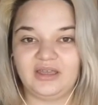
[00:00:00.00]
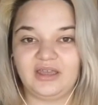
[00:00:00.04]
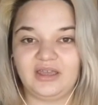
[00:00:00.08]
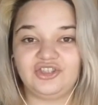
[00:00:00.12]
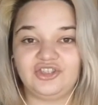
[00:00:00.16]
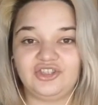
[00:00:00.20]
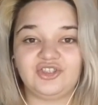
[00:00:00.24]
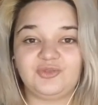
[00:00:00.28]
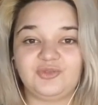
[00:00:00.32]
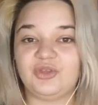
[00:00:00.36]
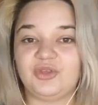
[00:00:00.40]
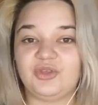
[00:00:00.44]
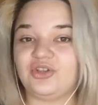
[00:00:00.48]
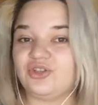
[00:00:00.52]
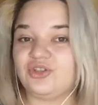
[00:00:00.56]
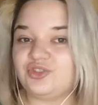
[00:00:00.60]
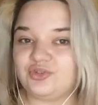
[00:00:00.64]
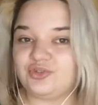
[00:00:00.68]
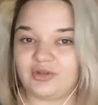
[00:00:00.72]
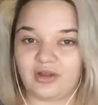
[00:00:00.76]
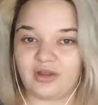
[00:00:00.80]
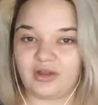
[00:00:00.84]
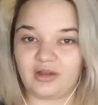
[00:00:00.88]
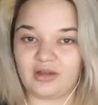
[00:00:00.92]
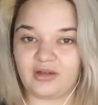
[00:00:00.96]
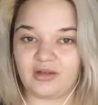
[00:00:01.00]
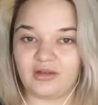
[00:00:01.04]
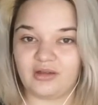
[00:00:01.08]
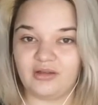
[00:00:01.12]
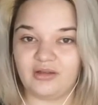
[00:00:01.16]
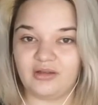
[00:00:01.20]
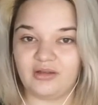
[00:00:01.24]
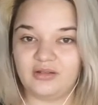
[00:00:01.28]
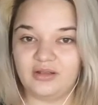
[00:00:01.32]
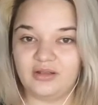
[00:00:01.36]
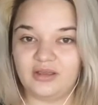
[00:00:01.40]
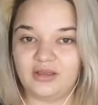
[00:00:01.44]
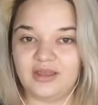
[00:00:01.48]
Just because you're a
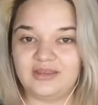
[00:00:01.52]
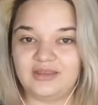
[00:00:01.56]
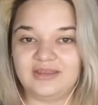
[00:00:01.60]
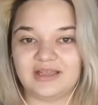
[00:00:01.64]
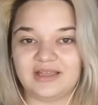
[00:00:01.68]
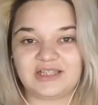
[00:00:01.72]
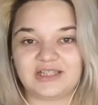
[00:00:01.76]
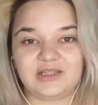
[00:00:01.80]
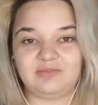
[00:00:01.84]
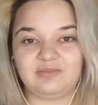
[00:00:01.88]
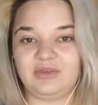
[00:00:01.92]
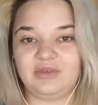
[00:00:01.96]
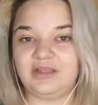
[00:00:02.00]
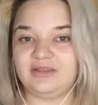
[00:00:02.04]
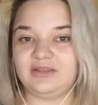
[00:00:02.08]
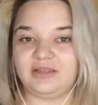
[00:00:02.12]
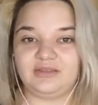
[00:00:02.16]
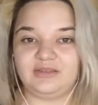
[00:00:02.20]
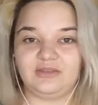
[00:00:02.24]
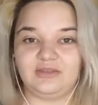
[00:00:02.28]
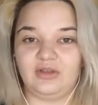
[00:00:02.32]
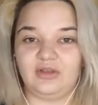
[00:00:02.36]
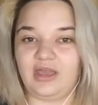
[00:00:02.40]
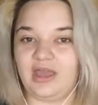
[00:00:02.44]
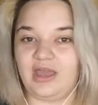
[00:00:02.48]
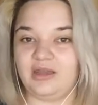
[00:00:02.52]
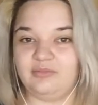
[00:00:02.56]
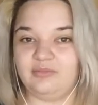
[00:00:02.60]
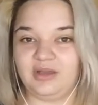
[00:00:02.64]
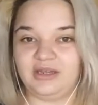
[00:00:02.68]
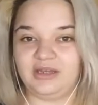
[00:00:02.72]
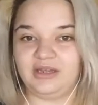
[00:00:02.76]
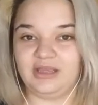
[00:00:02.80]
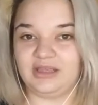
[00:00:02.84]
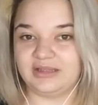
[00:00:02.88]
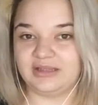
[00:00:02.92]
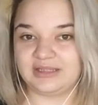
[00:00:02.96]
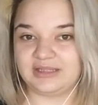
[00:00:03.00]
girl doesn't mean that
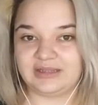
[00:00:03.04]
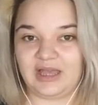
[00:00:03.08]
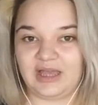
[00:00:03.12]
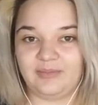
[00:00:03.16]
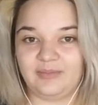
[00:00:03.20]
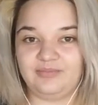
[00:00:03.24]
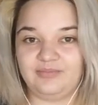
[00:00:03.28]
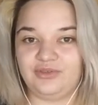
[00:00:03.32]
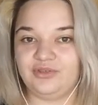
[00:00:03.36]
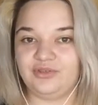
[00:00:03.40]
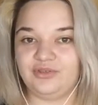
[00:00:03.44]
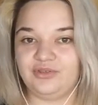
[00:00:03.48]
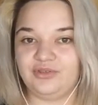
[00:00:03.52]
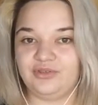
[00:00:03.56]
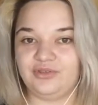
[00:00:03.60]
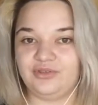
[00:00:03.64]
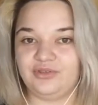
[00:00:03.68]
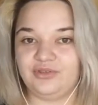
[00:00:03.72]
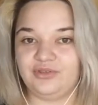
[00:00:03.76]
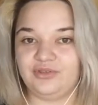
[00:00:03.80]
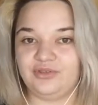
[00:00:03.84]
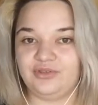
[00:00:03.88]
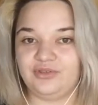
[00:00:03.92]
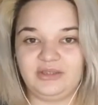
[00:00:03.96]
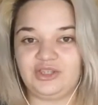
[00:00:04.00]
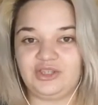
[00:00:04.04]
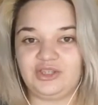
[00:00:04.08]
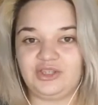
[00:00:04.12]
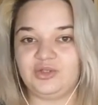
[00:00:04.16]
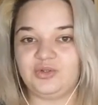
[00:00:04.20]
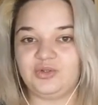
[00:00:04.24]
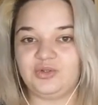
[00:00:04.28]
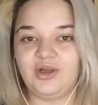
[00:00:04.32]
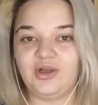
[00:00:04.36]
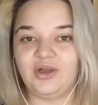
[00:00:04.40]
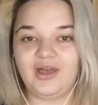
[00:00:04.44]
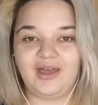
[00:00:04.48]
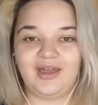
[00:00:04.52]
anybody can slap you, can beat
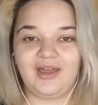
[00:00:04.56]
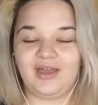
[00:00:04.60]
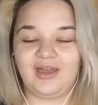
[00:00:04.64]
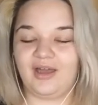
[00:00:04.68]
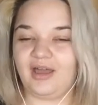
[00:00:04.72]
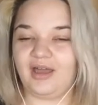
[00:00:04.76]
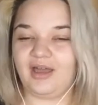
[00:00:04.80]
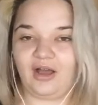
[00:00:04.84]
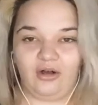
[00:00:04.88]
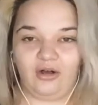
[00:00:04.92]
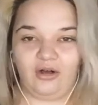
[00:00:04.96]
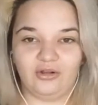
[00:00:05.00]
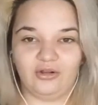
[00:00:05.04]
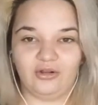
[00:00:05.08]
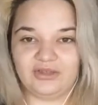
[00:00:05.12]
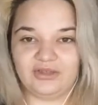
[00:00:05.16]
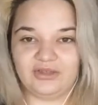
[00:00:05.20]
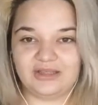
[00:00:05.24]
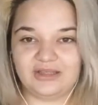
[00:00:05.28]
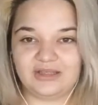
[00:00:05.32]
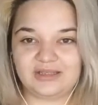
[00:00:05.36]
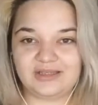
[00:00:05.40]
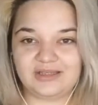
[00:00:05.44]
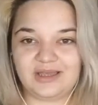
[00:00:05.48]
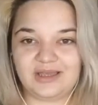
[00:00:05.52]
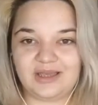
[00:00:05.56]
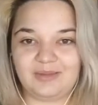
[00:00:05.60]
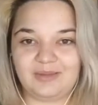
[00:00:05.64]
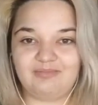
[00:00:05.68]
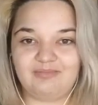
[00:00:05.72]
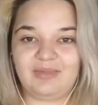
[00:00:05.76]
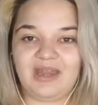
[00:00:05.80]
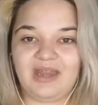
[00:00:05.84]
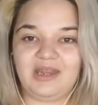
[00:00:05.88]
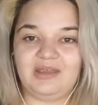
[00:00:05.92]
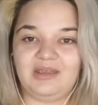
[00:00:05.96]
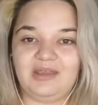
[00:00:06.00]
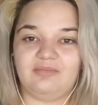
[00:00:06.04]
you, all of this.
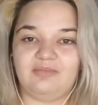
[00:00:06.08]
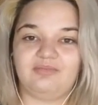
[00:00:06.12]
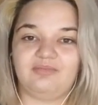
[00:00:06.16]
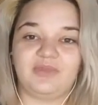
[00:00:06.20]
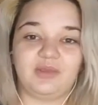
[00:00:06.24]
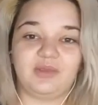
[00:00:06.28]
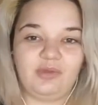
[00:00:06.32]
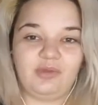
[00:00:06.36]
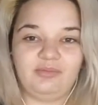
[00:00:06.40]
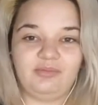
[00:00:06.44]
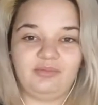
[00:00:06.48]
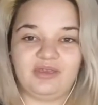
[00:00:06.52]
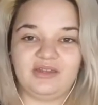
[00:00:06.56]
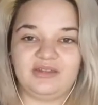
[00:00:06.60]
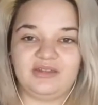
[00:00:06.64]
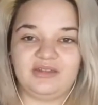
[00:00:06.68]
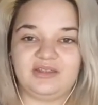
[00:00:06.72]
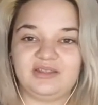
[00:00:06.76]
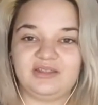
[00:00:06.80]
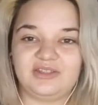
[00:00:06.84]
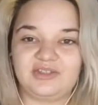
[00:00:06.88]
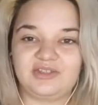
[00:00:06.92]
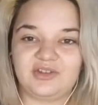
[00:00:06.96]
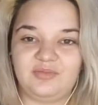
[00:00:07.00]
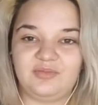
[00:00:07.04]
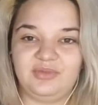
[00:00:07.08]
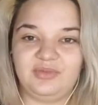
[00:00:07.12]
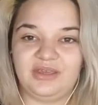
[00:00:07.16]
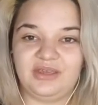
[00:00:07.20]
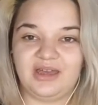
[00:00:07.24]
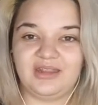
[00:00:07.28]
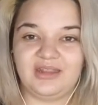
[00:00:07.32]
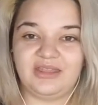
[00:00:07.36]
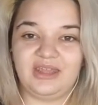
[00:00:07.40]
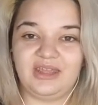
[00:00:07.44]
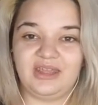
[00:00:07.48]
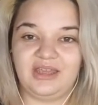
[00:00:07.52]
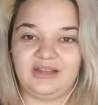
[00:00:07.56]
Many women in
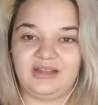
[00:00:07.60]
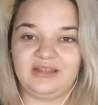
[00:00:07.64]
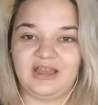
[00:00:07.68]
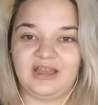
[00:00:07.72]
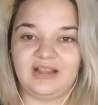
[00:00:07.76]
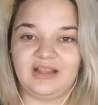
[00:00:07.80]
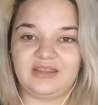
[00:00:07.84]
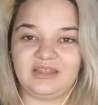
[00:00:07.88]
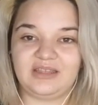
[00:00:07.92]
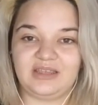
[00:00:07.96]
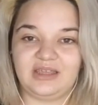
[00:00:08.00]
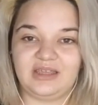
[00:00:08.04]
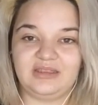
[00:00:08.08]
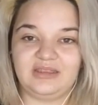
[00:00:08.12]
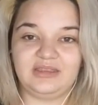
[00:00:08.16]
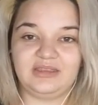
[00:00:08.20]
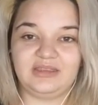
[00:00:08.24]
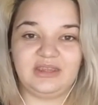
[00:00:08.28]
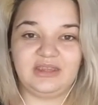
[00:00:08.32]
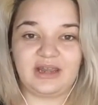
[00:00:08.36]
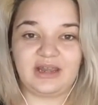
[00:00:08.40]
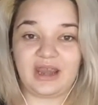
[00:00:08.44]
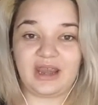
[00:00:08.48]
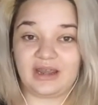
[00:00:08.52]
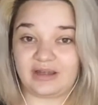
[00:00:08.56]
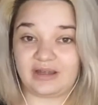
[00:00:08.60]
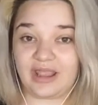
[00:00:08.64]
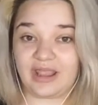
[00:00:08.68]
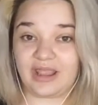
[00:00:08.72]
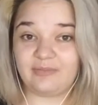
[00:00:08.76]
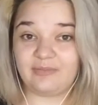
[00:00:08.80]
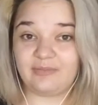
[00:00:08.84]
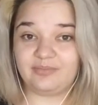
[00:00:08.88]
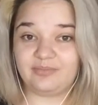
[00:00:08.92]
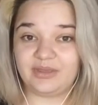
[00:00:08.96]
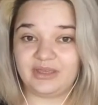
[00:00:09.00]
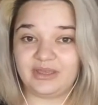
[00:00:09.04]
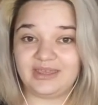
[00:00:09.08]
Serbia think that the
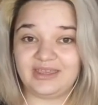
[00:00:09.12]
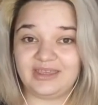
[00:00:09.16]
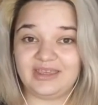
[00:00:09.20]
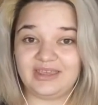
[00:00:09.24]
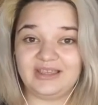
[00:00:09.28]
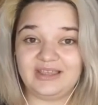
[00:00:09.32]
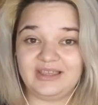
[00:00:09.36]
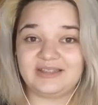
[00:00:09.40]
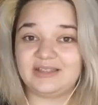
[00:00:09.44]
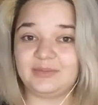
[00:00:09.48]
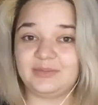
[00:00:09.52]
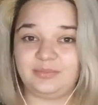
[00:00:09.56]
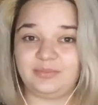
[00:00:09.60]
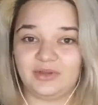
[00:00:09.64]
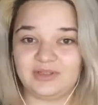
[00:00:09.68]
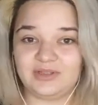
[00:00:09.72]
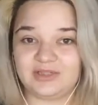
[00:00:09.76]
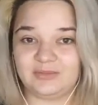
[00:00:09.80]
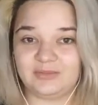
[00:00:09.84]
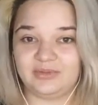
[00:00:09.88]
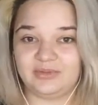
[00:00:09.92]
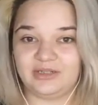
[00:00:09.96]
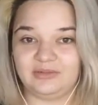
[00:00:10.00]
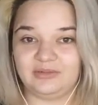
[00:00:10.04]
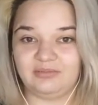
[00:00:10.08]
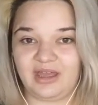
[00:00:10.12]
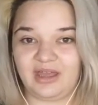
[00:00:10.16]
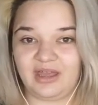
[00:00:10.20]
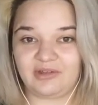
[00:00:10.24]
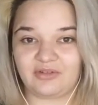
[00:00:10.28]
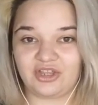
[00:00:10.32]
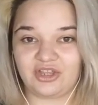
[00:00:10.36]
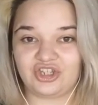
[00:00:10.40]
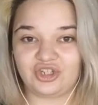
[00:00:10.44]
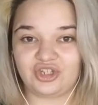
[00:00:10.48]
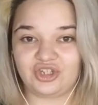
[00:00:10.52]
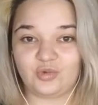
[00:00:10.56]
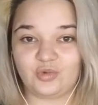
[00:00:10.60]
rape isn't possible in
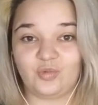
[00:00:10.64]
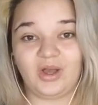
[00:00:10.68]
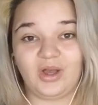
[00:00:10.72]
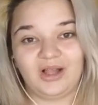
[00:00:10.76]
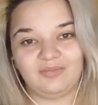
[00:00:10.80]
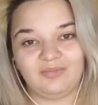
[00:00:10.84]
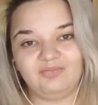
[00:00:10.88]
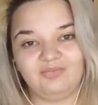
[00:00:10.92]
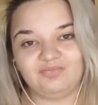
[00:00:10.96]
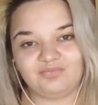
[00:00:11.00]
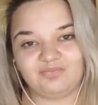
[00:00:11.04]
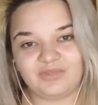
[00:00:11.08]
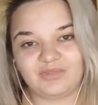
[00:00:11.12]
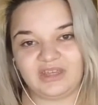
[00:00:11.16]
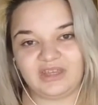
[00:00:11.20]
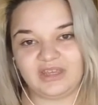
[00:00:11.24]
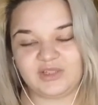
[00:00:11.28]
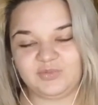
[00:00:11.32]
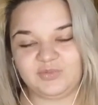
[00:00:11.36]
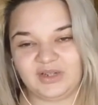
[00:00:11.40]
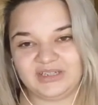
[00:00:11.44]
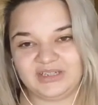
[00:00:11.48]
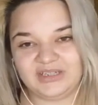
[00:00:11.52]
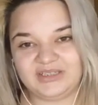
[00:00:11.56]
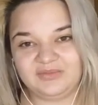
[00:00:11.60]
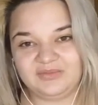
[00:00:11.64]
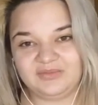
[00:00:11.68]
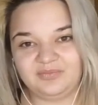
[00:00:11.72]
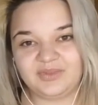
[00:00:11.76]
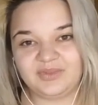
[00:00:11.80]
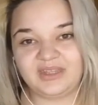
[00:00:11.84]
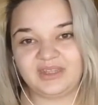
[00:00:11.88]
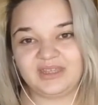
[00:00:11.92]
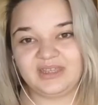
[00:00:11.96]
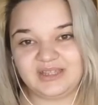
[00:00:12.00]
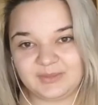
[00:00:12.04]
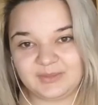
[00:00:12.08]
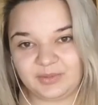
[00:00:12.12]
marriage. Well, guess what?
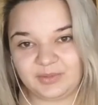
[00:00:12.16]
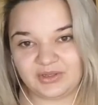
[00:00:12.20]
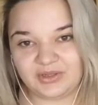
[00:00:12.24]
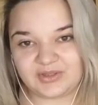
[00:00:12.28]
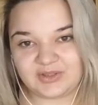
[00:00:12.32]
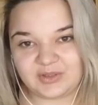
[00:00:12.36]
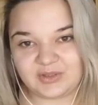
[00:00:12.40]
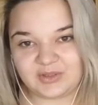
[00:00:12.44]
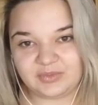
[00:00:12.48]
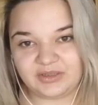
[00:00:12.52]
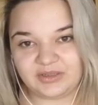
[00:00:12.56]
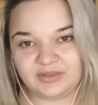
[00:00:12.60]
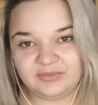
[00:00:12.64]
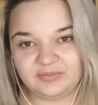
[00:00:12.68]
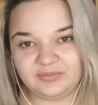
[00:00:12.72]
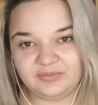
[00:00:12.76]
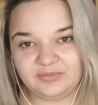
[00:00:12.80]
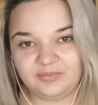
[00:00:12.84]
It's possible.